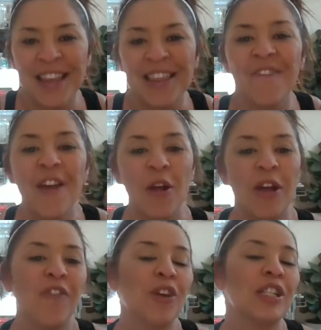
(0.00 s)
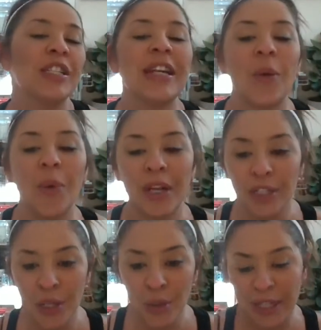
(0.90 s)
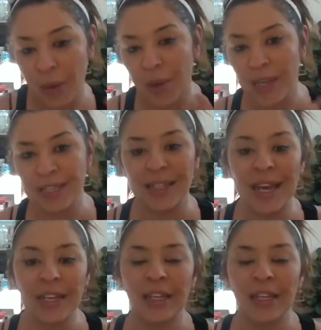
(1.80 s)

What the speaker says: The very first thing I want to do is I want to